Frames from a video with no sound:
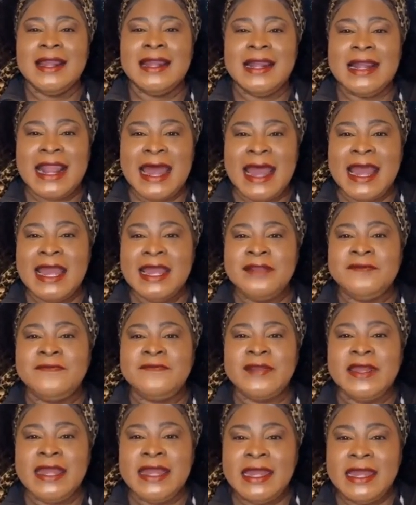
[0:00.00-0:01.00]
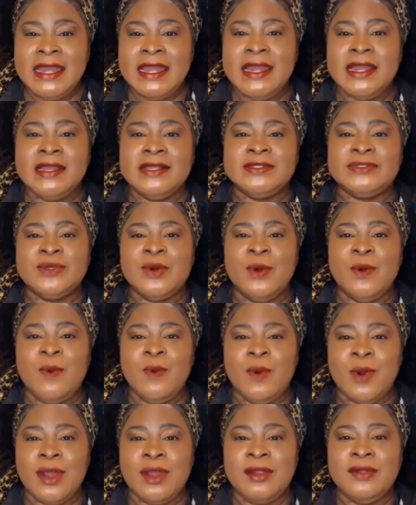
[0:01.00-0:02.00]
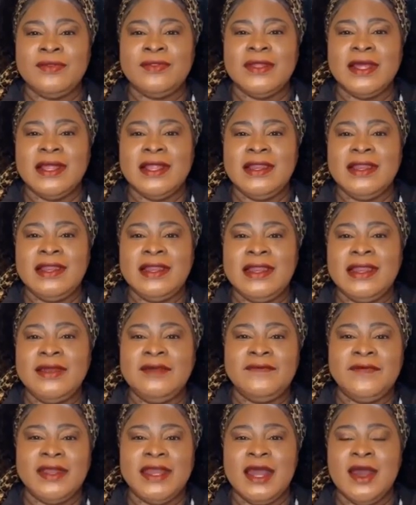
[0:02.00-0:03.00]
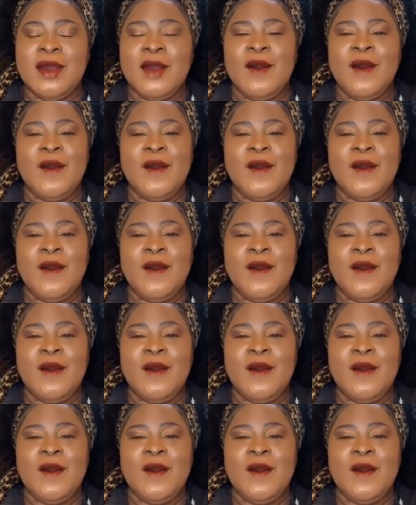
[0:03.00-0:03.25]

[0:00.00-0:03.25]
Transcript: Life is worth living.